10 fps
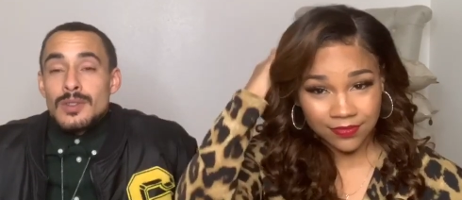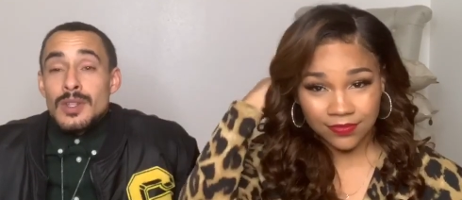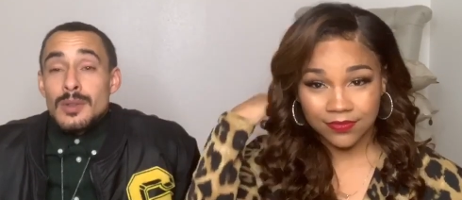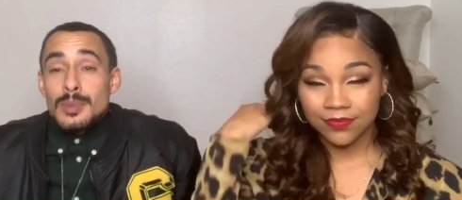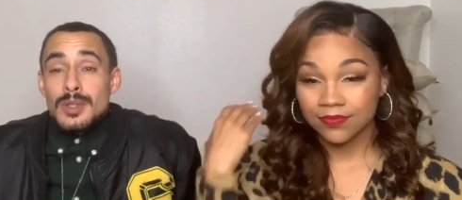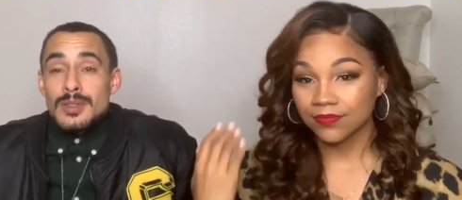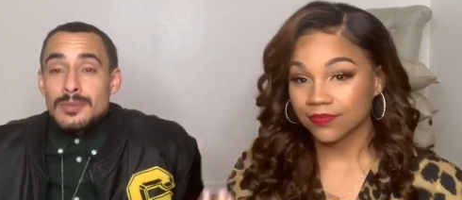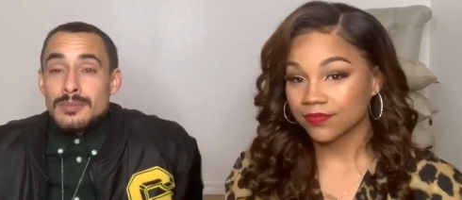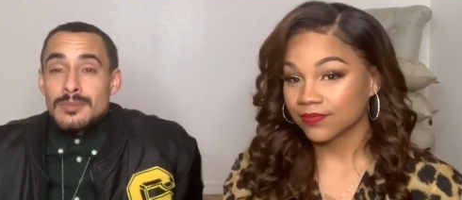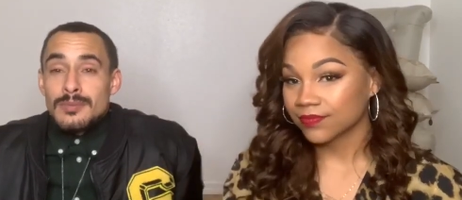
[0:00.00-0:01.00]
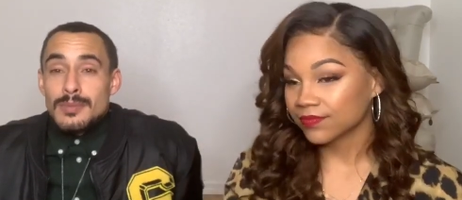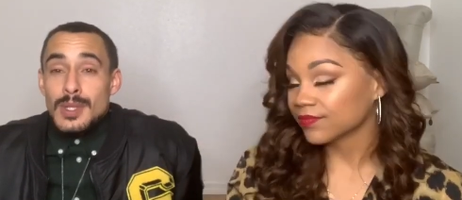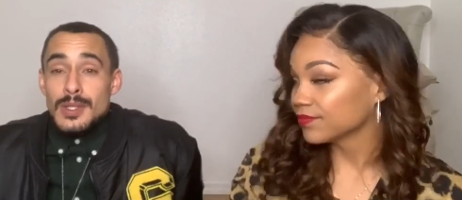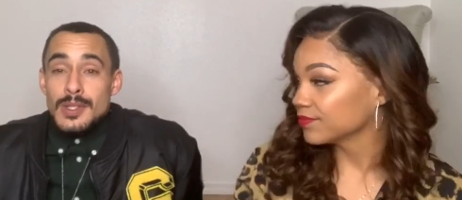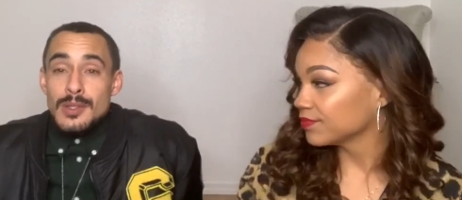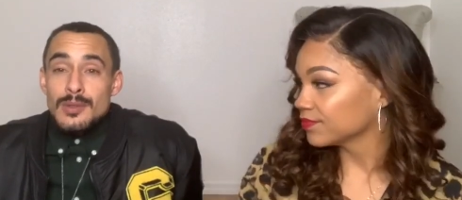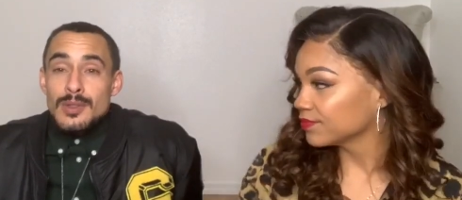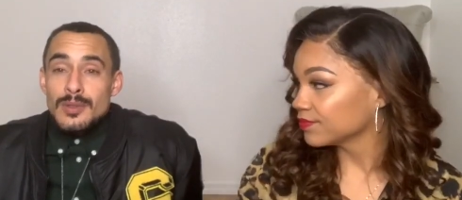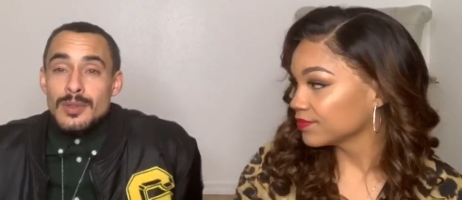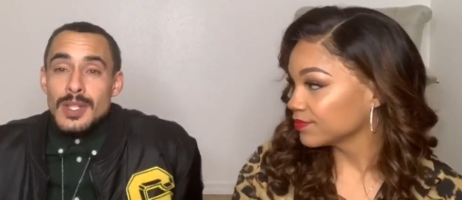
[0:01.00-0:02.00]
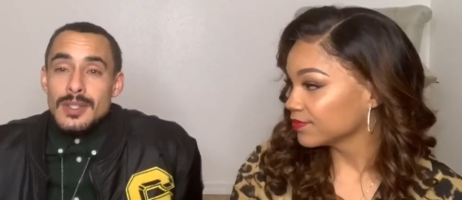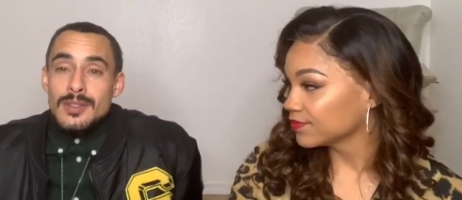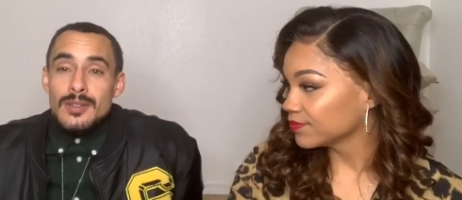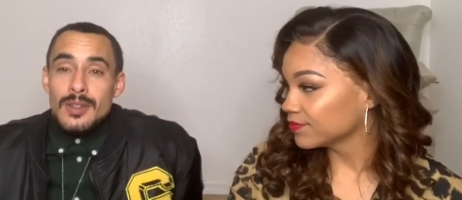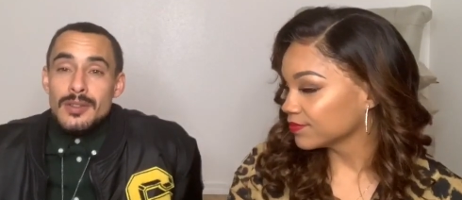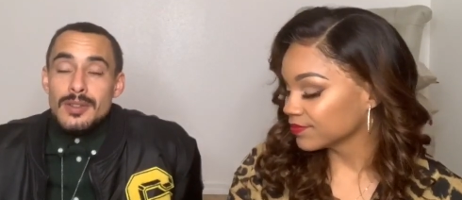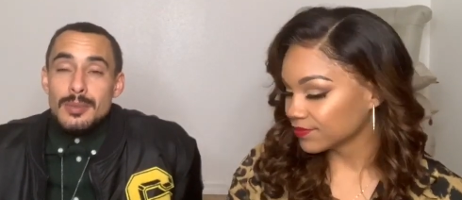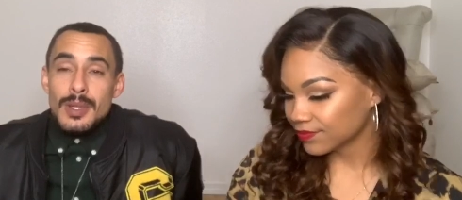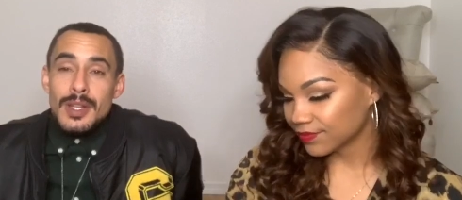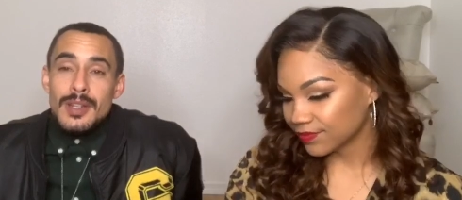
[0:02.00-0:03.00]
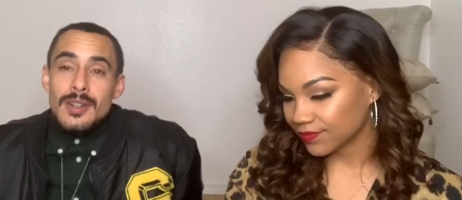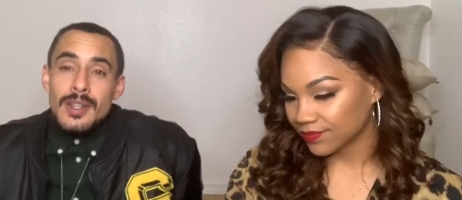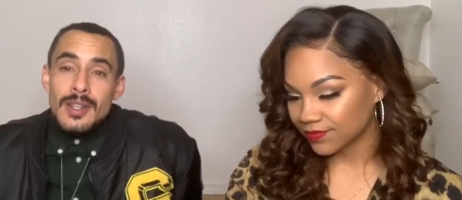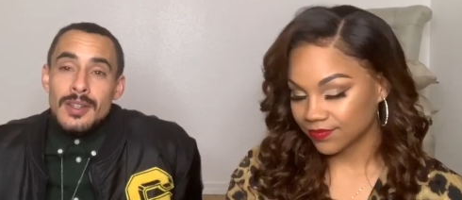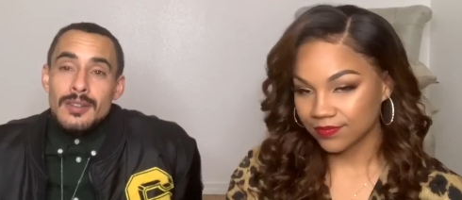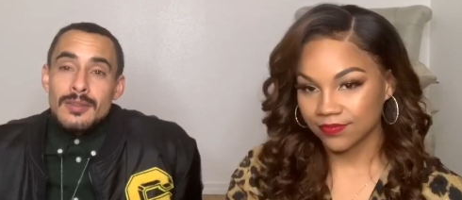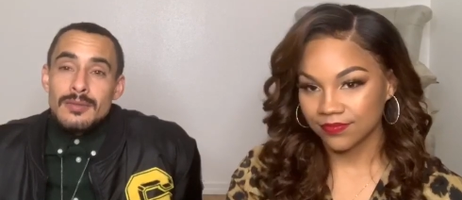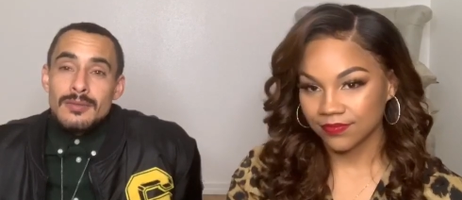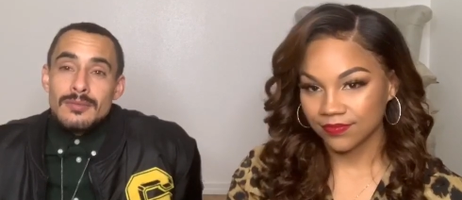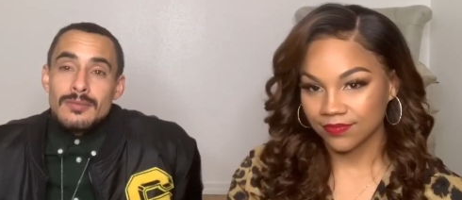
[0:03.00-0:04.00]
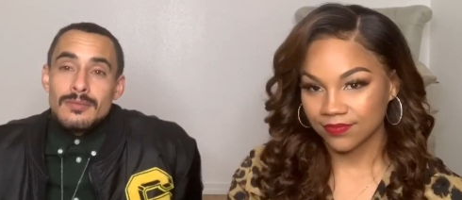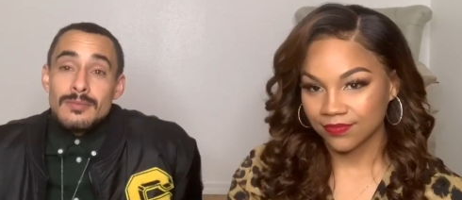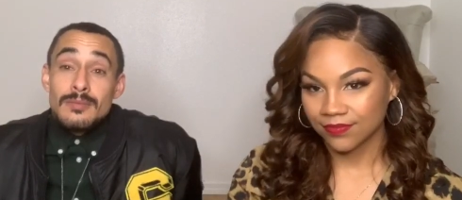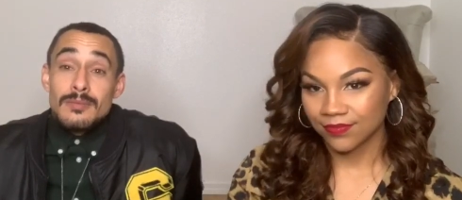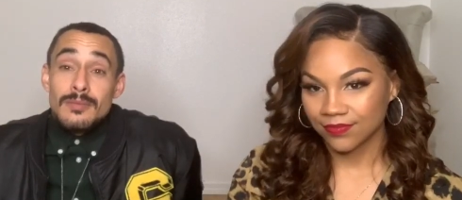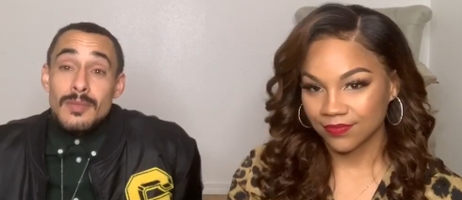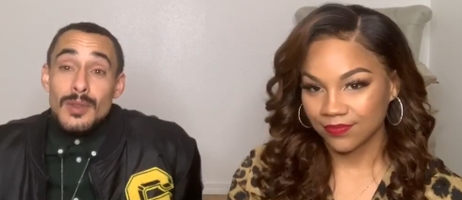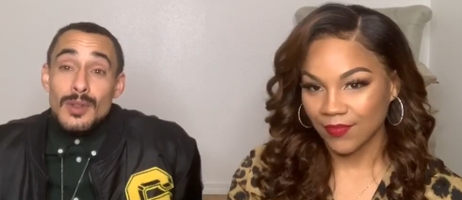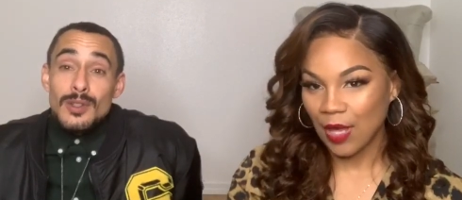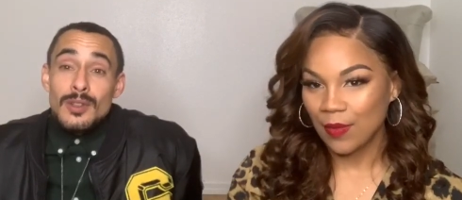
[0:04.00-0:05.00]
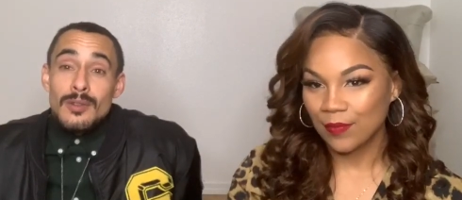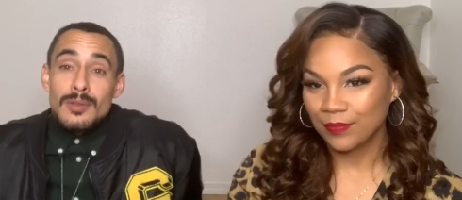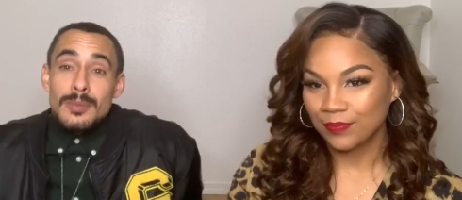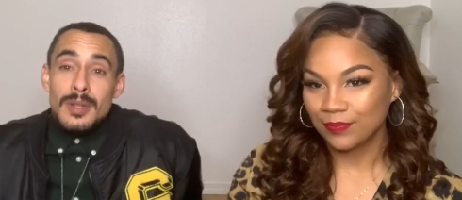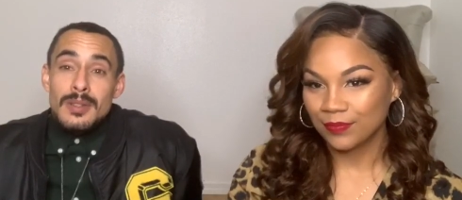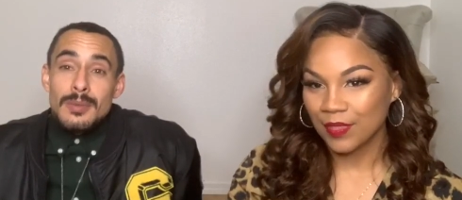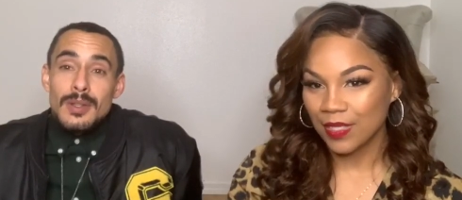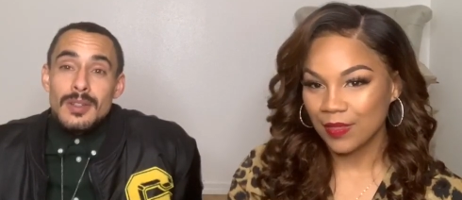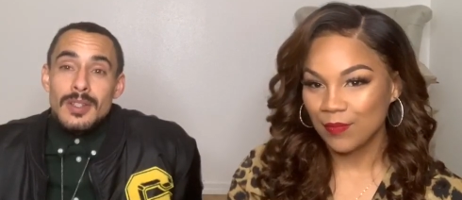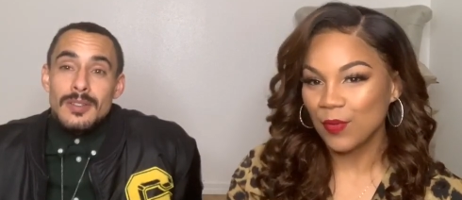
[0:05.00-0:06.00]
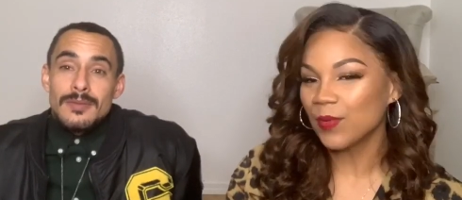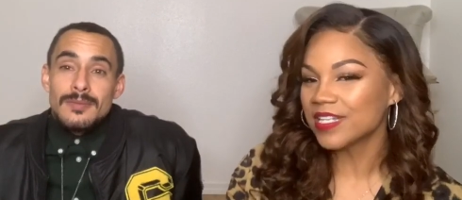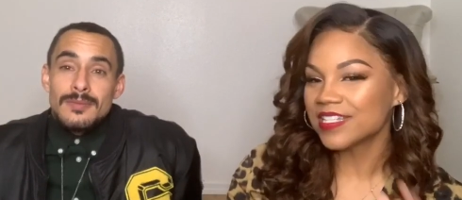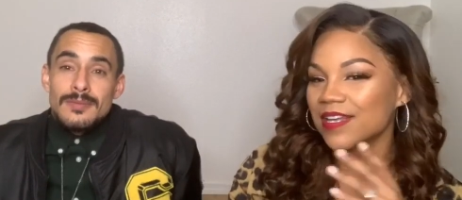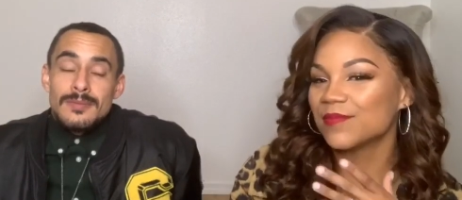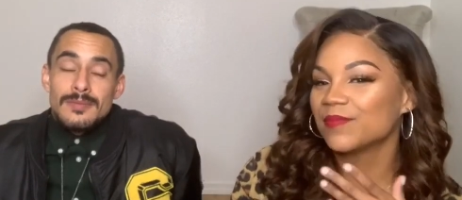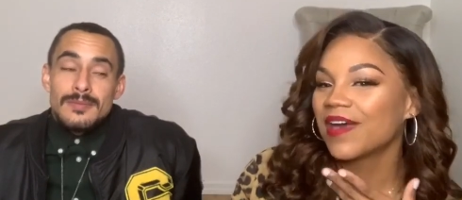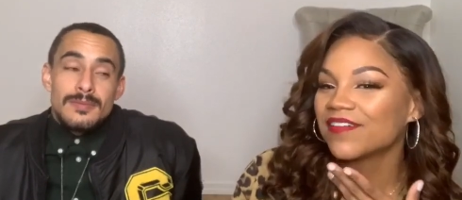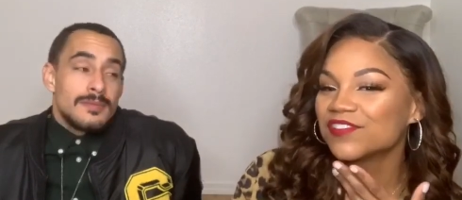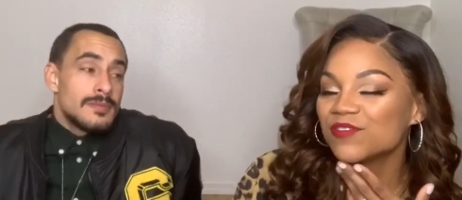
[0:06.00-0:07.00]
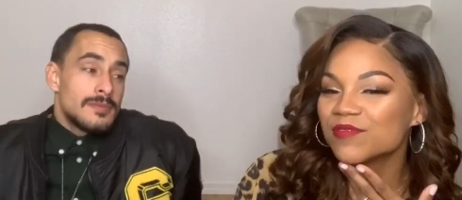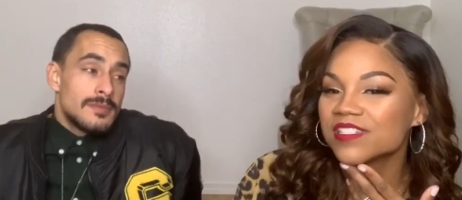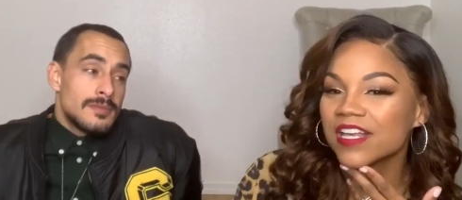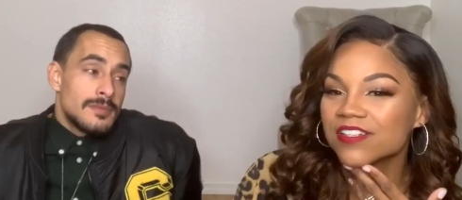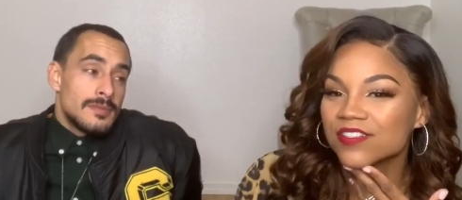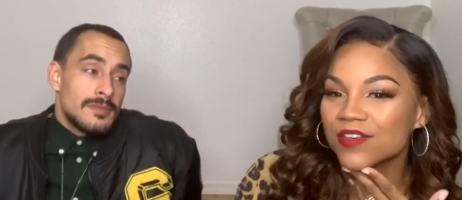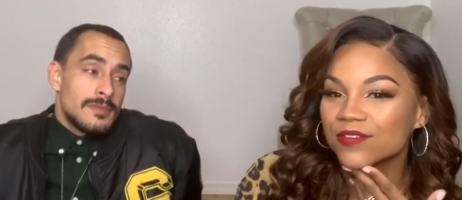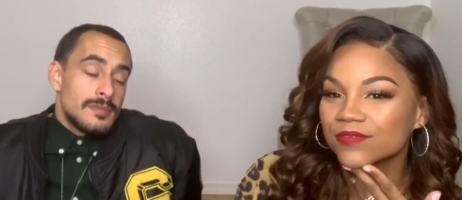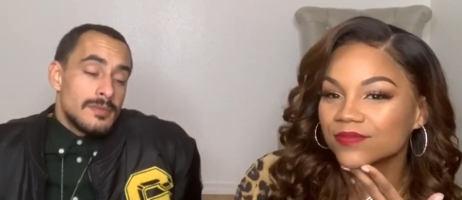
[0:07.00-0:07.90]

Speaker 1: another person because of you two that's on this planet, and they're your responsibility.
Speaker 2: But what does that have to do with sex, though?